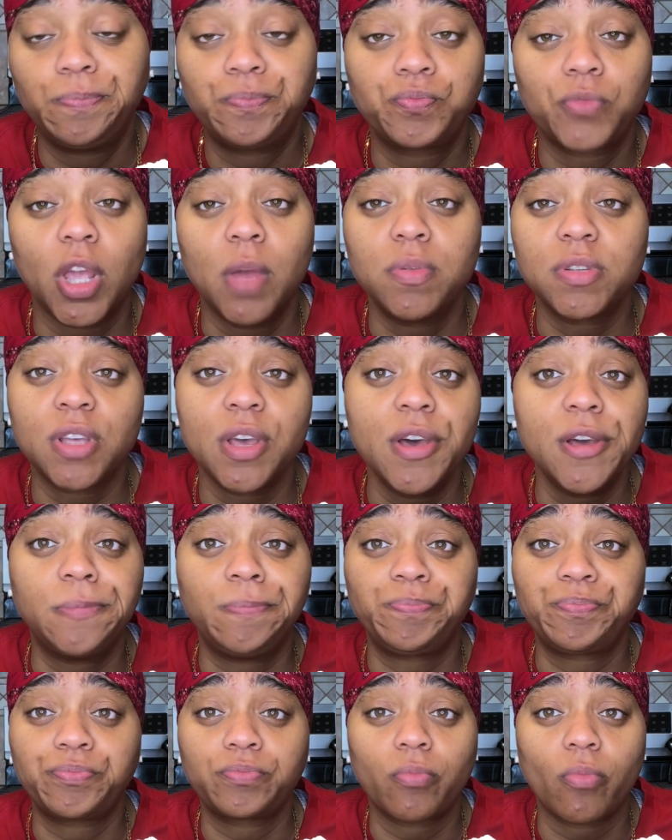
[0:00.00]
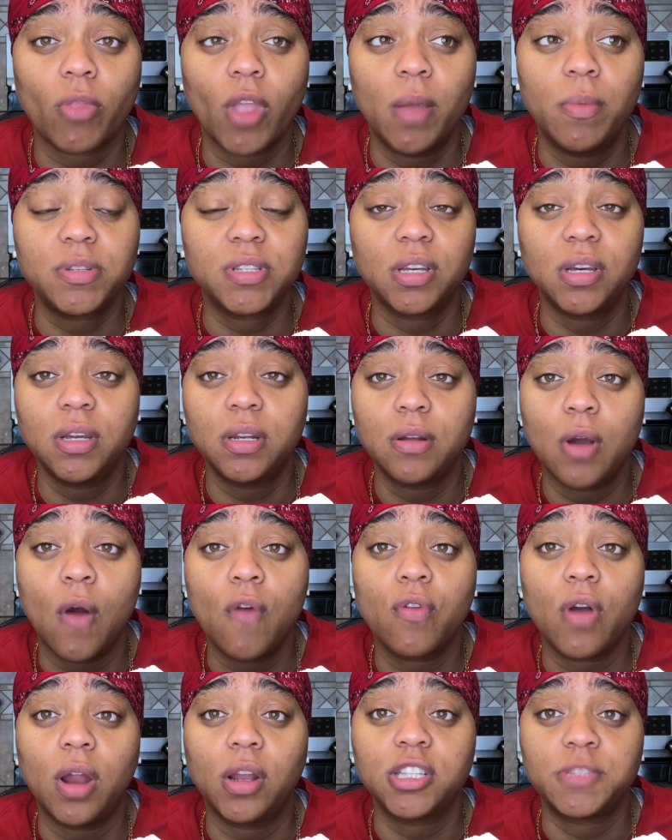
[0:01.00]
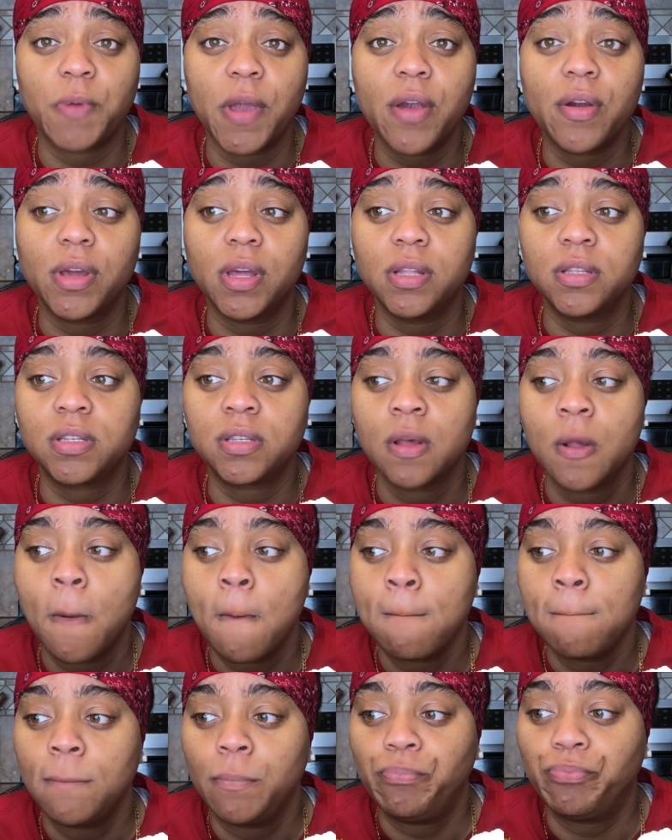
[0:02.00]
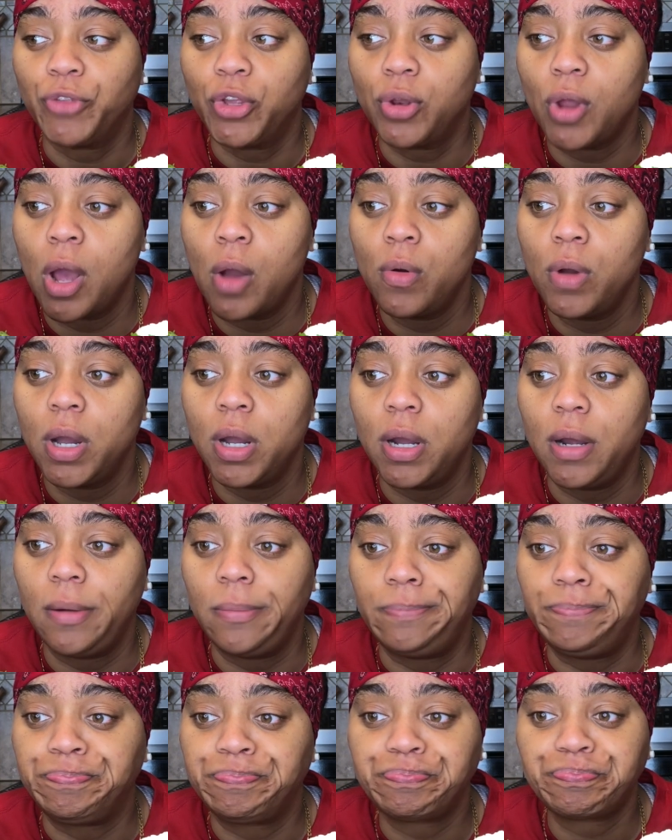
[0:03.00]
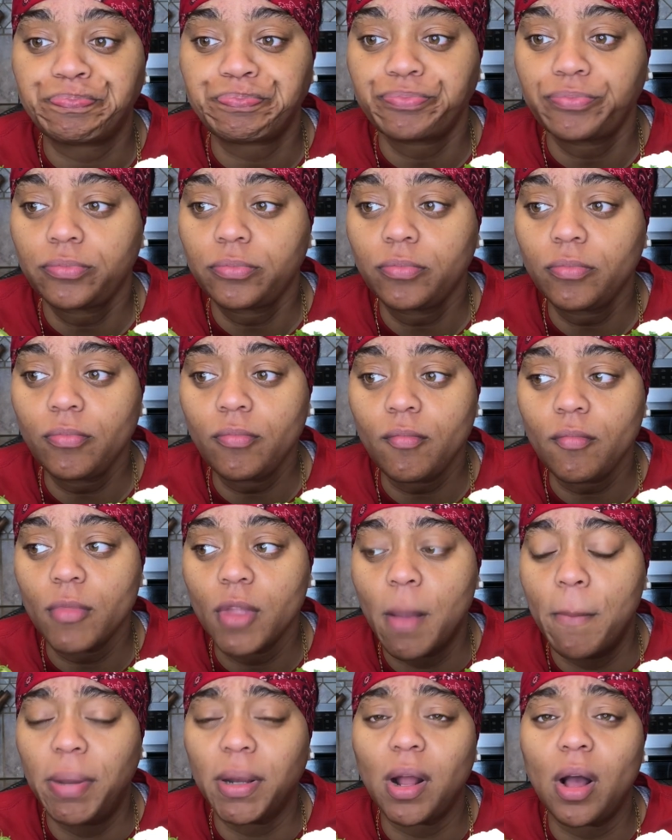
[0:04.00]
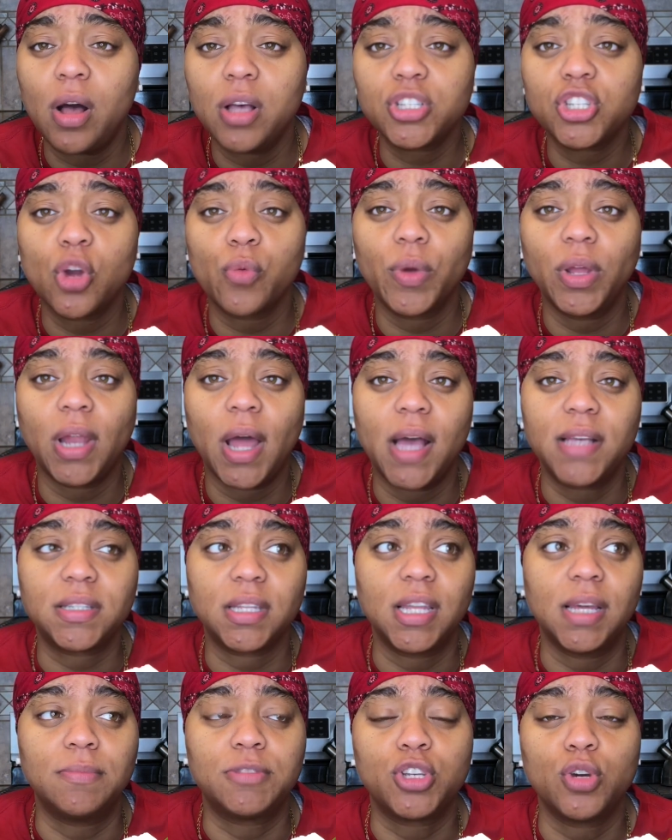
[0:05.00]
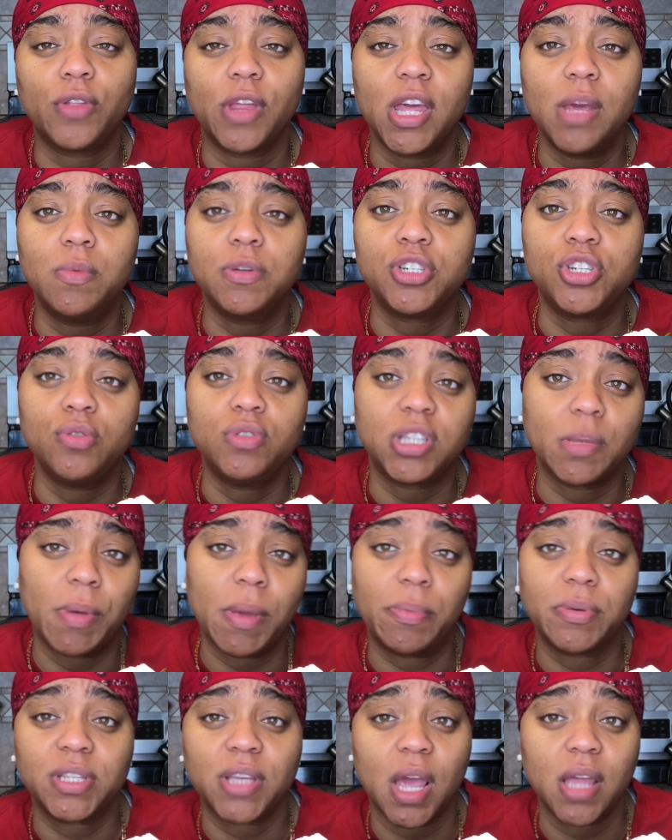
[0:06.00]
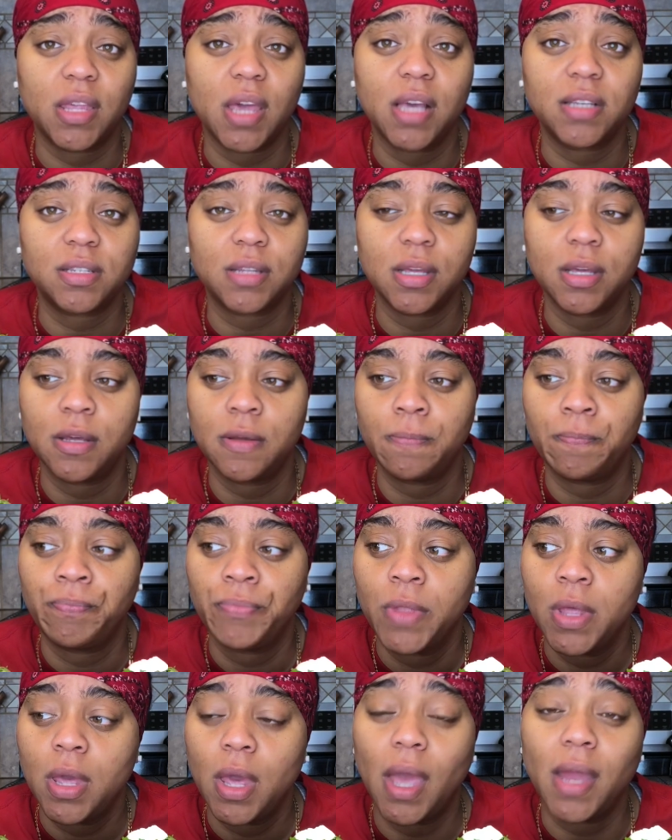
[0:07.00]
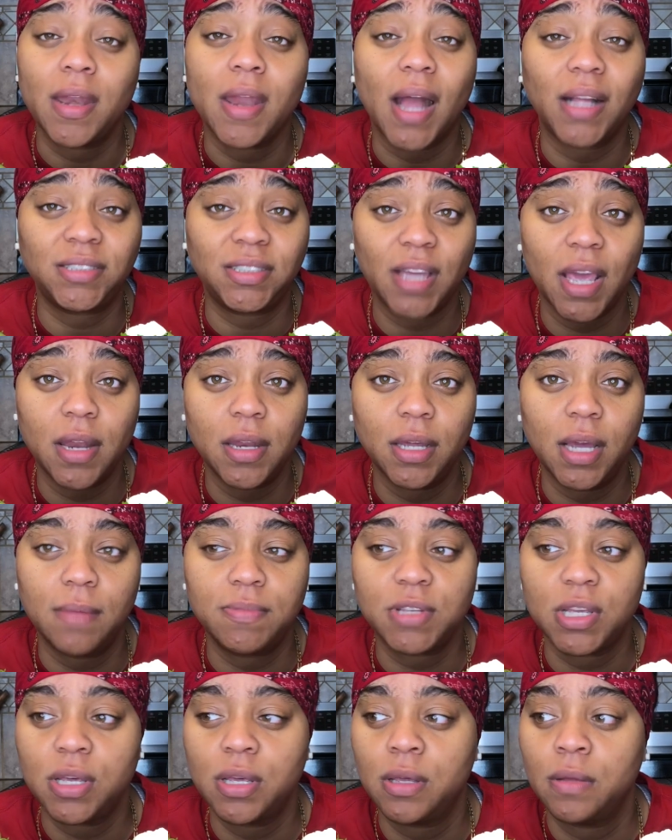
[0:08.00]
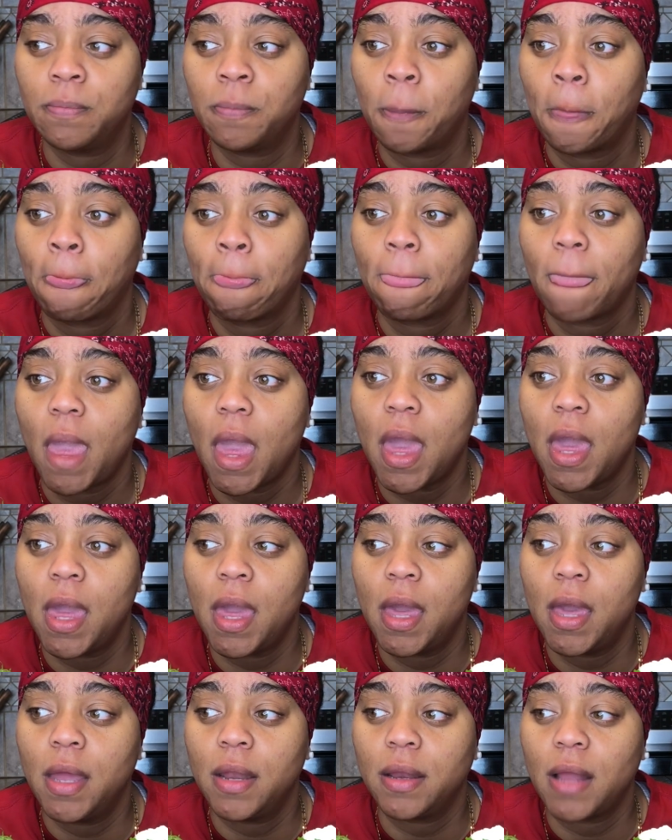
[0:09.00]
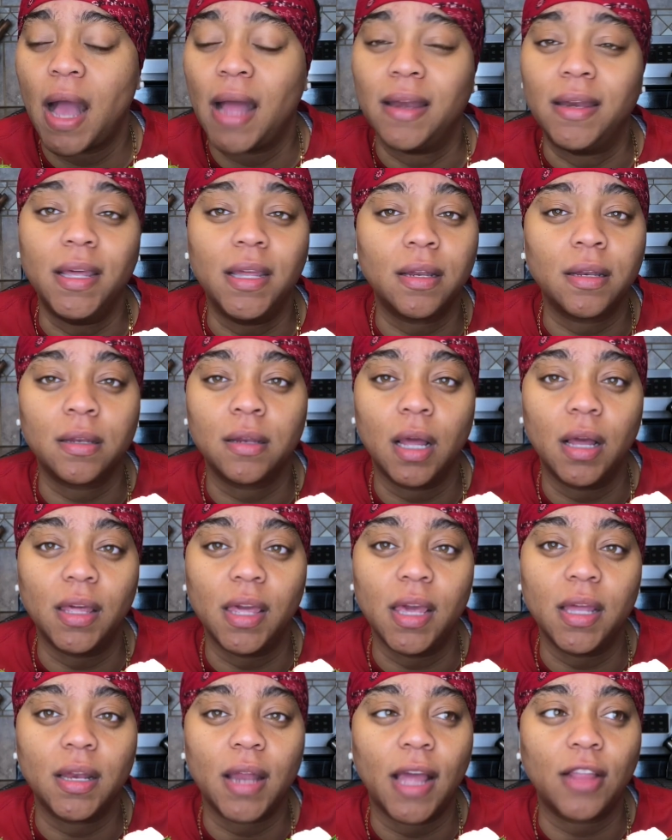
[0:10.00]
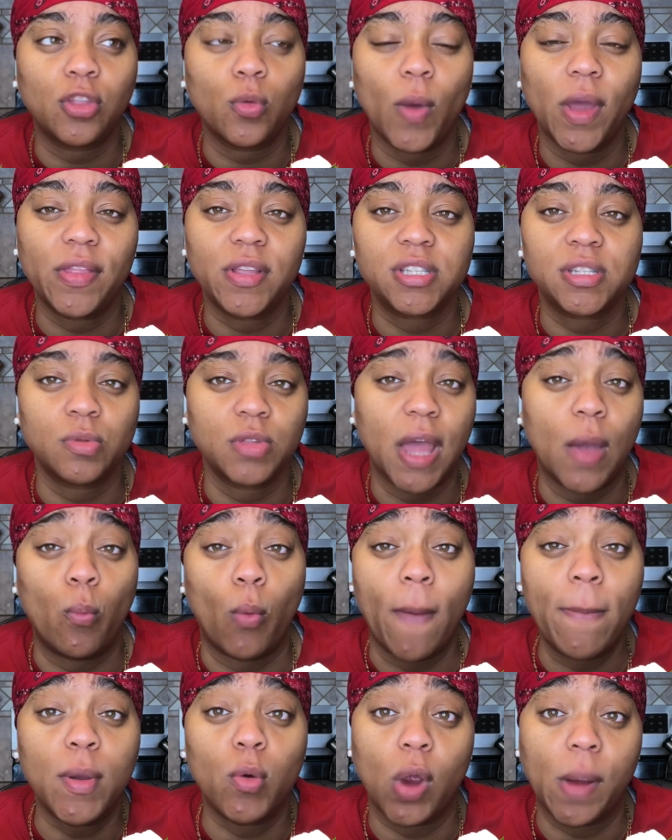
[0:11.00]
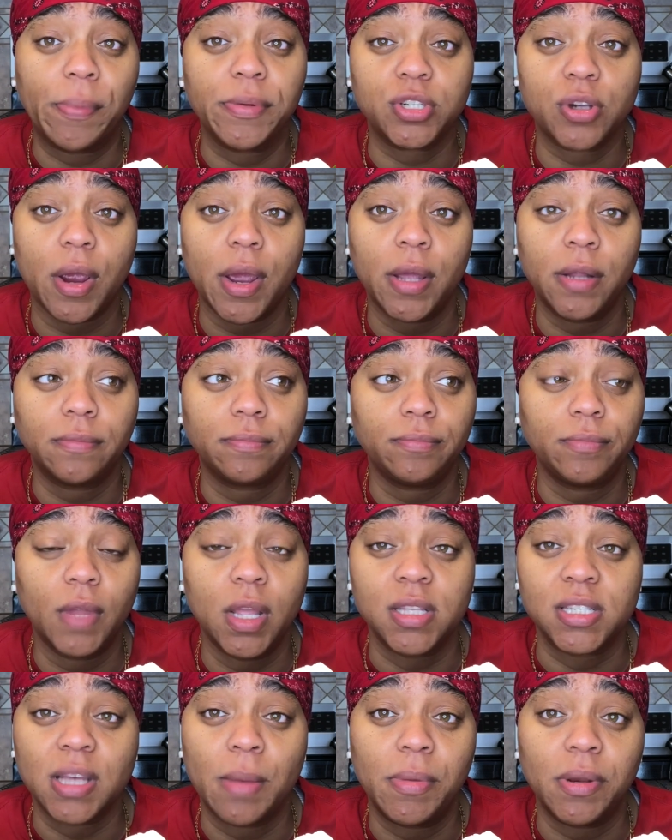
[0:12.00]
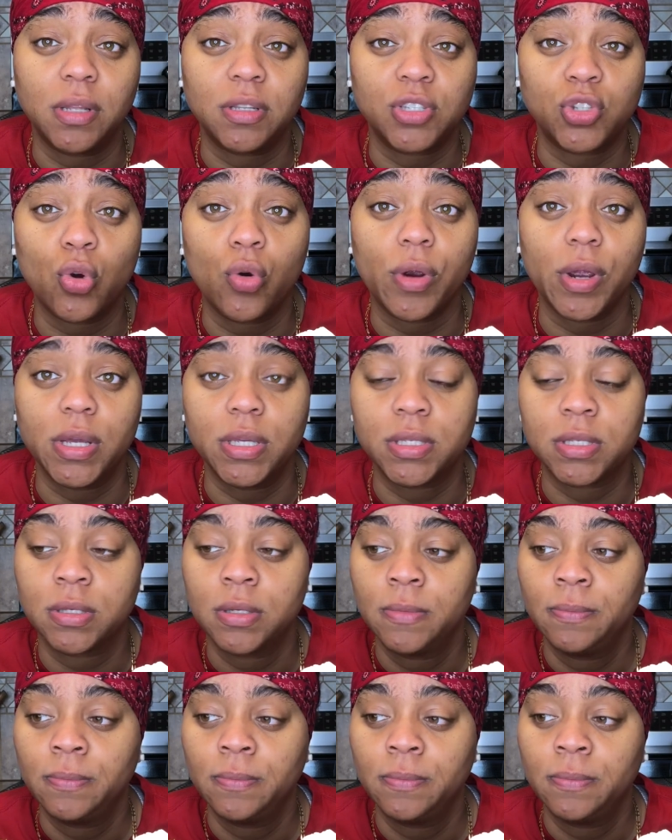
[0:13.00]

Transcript: it was good. It was a good overall experience, you know. But I also realized in him, too, that he was used to people saying yes to him and not standing up to him. And I didn't, again, like the way that women were portrayed in some of the stories.